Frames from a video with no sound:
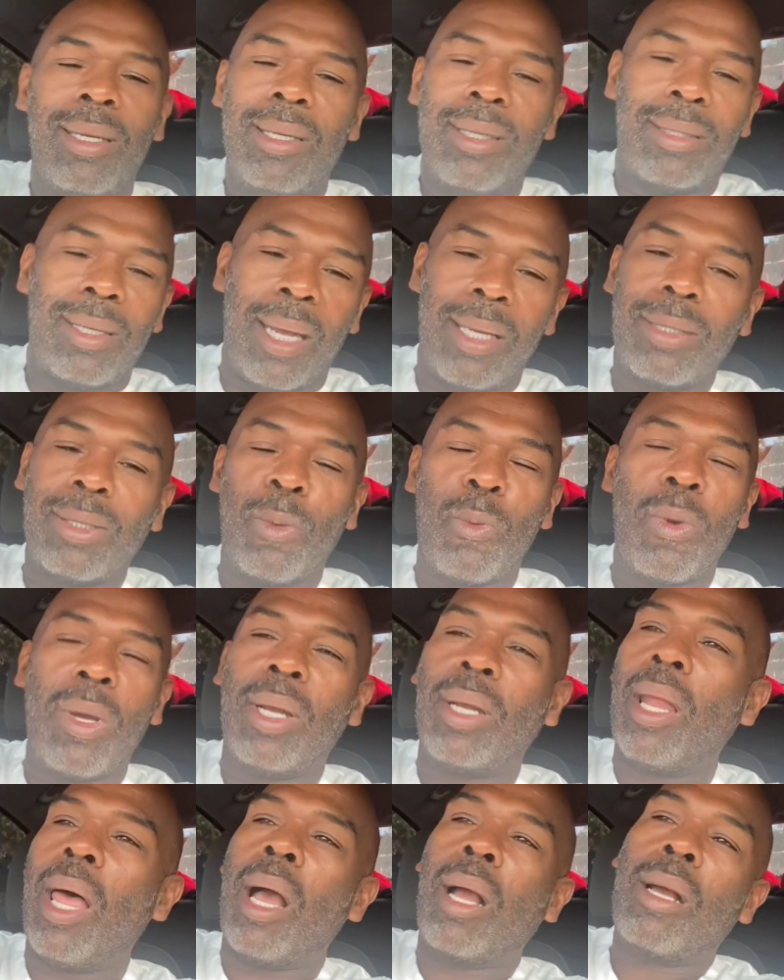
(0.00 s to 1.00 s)
Jason
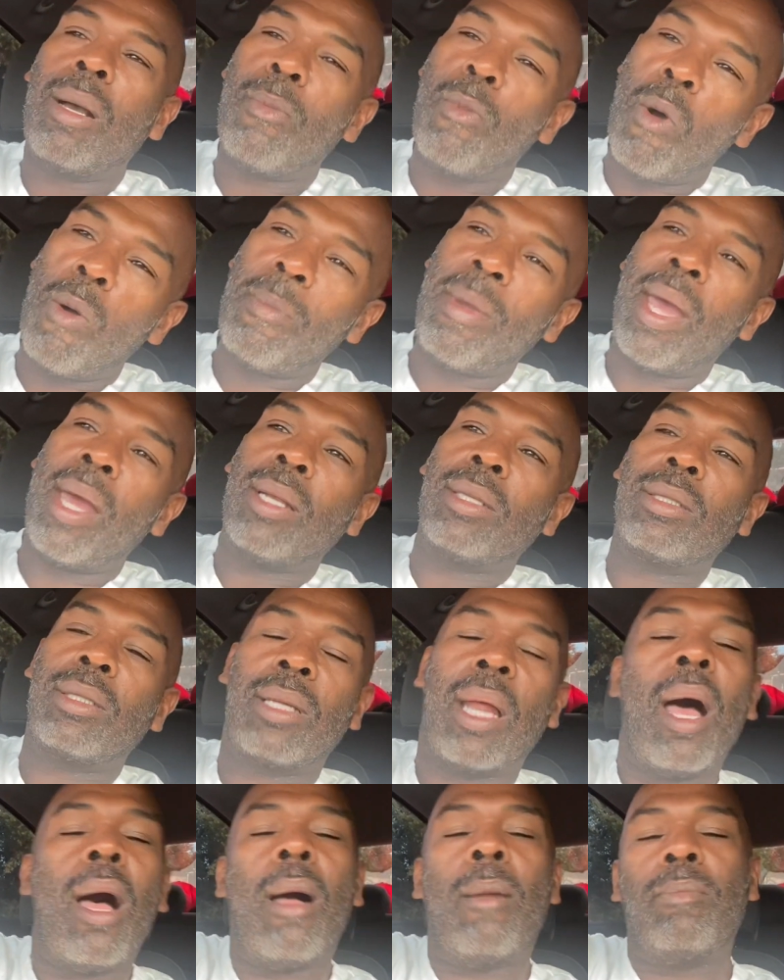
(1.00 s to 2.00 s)
Whitlock, come on, man,
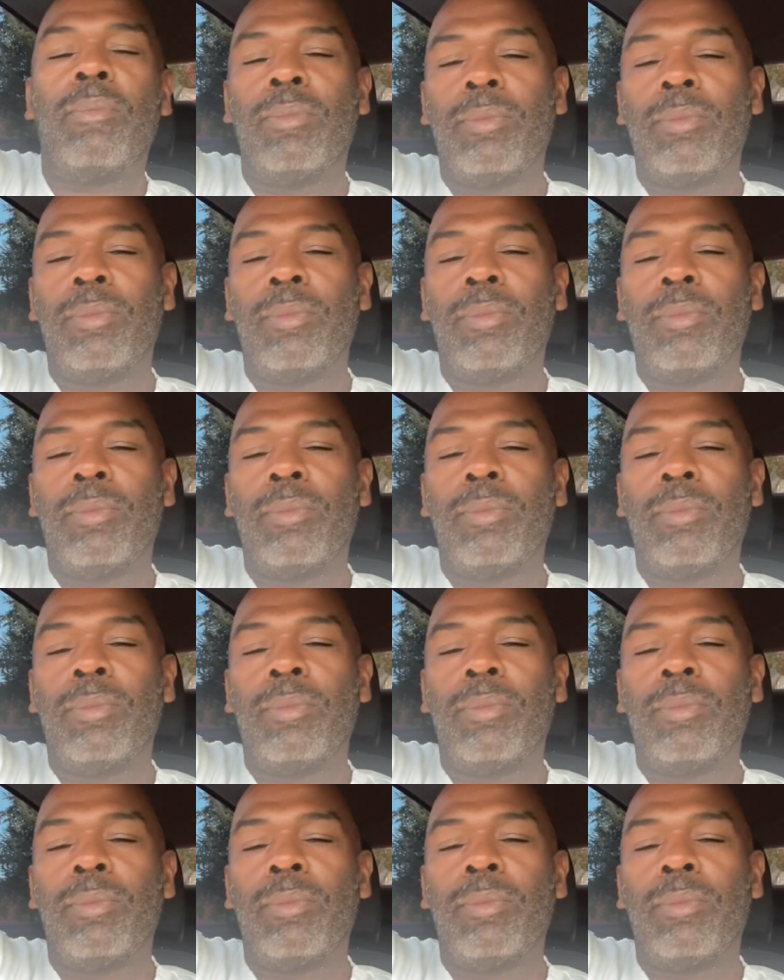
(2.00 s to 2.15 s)
stop.